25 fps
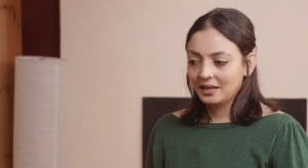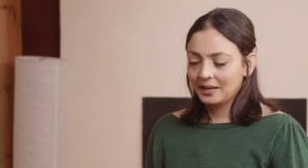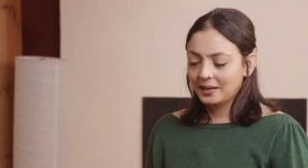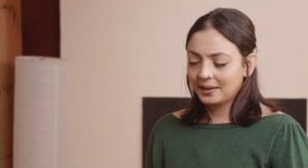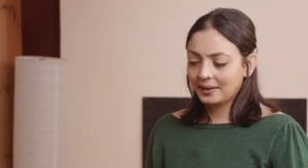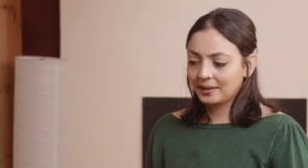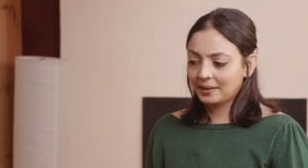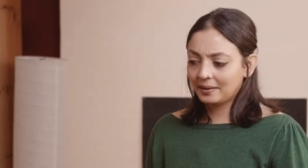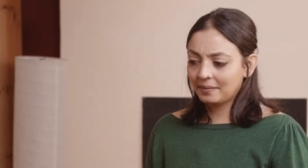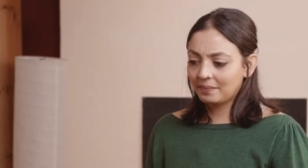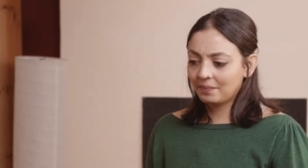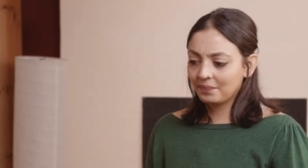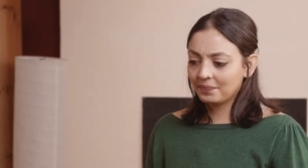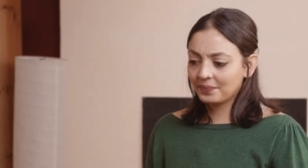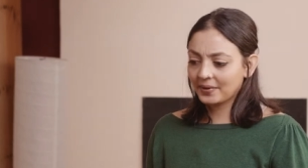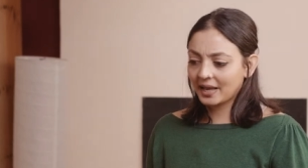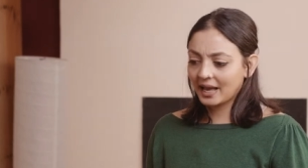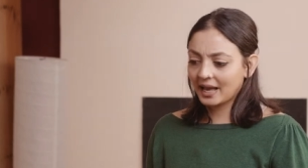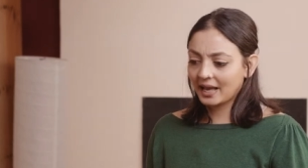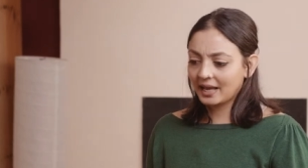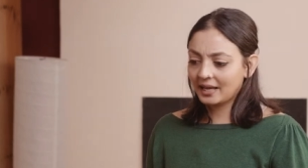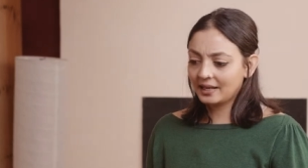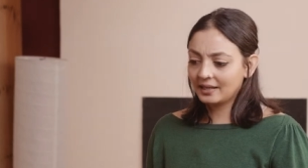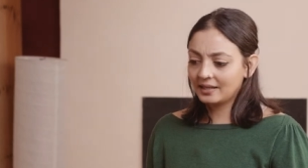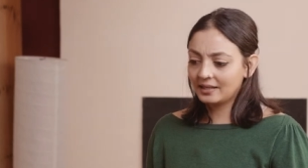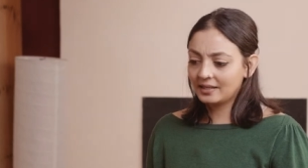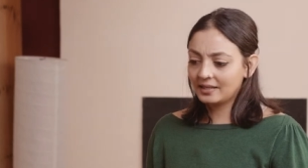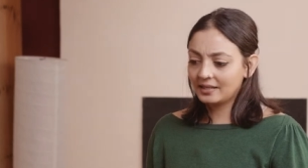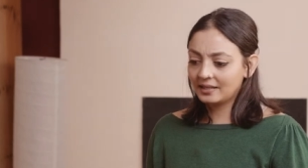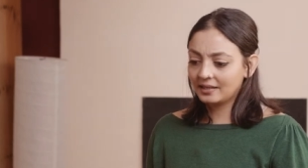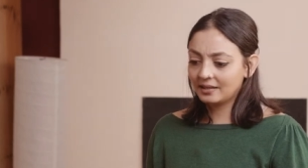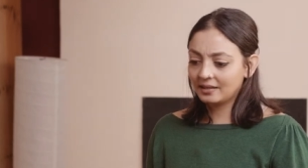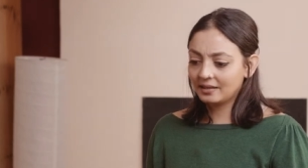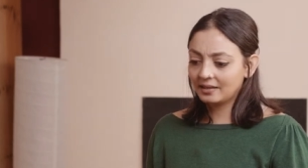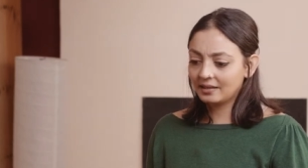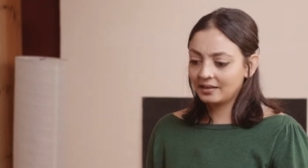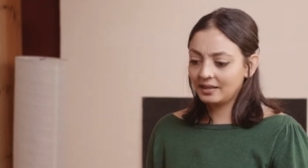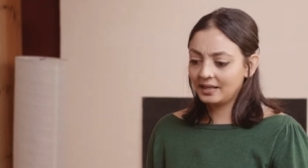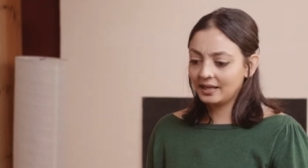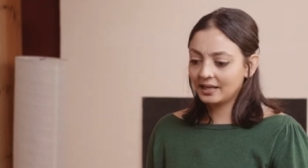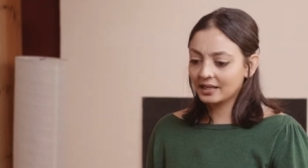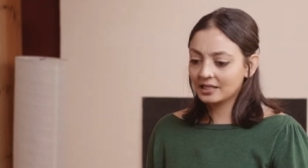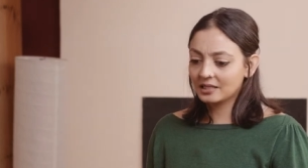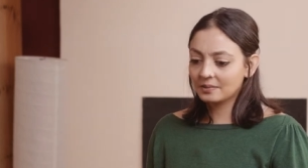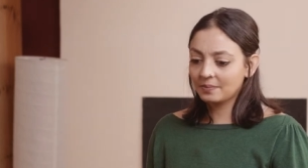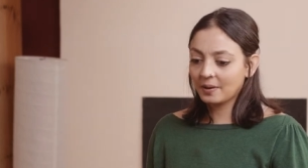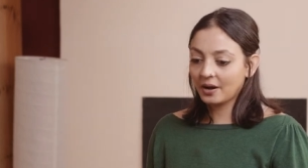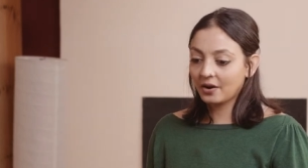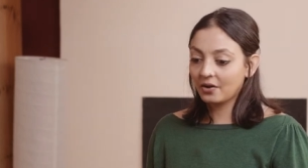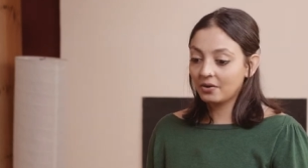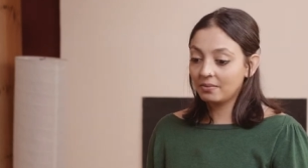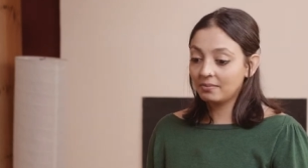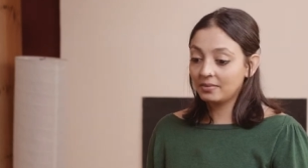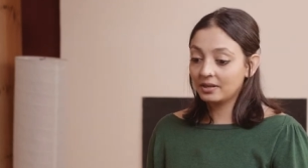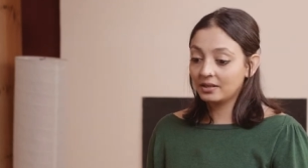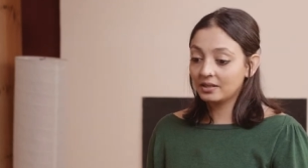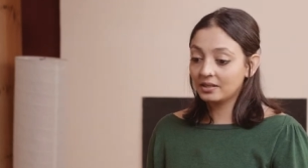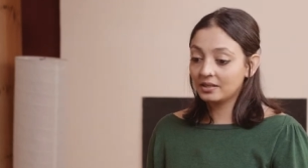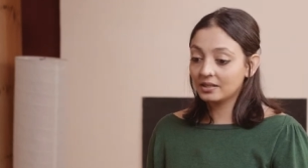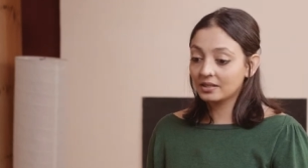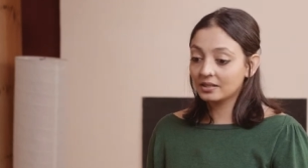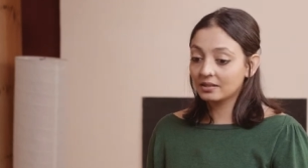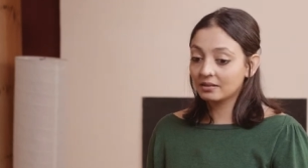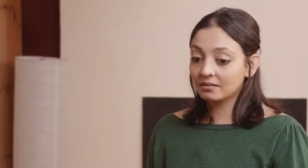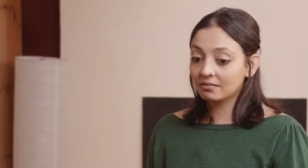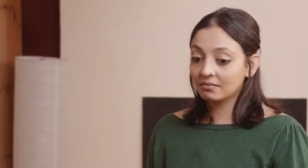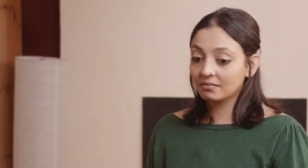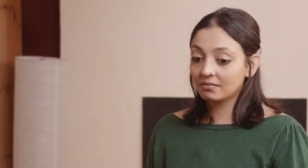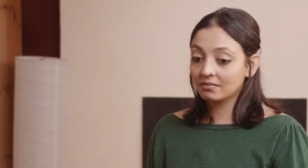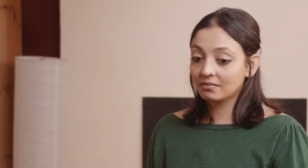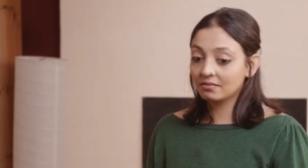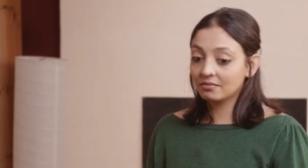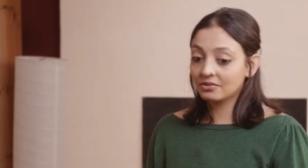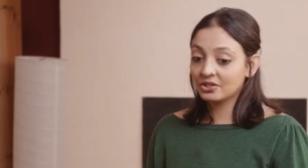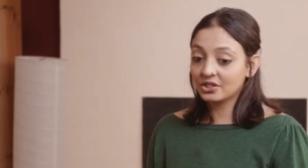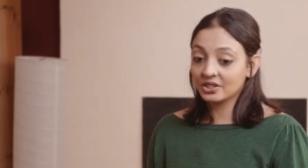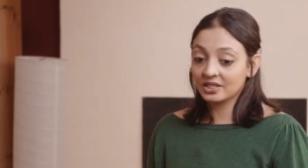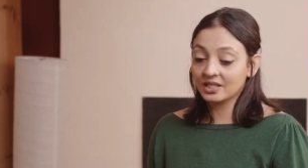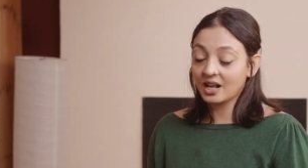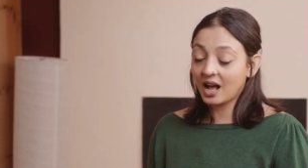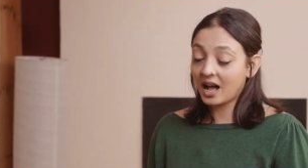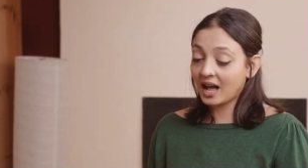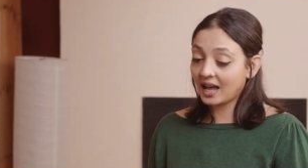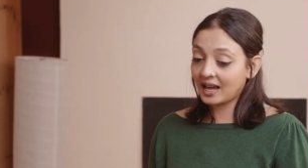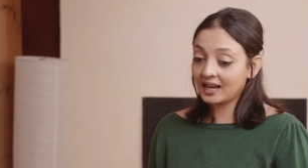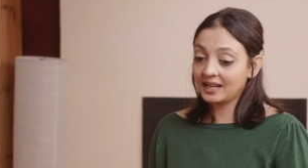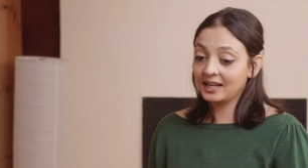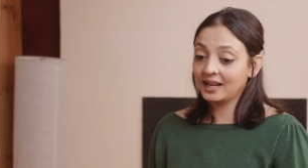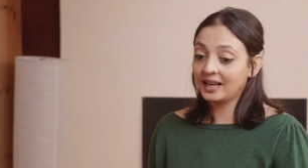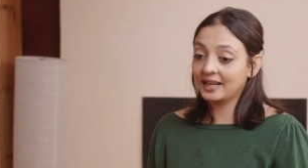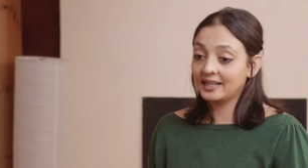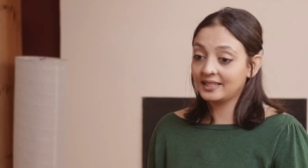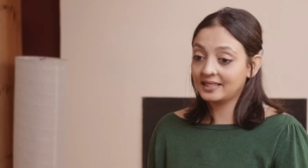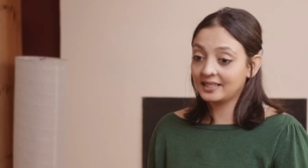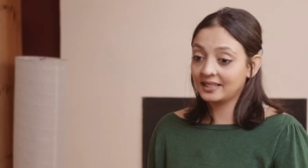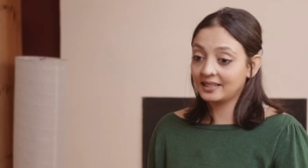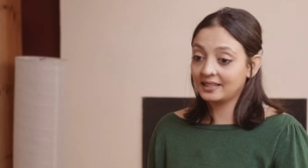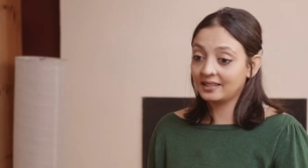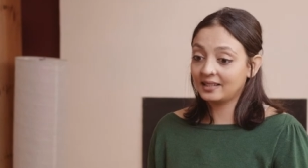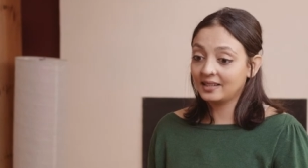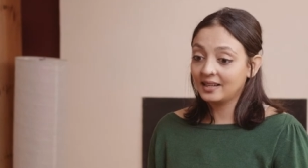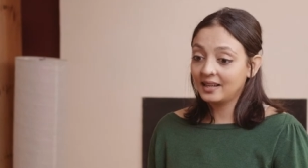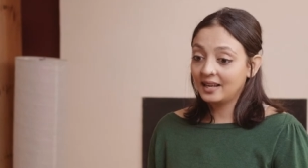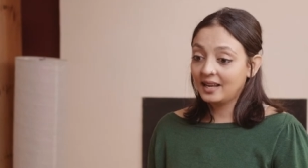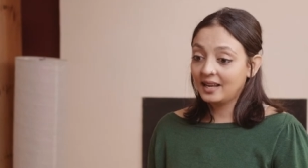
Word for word: Um, and the experiment just highlighted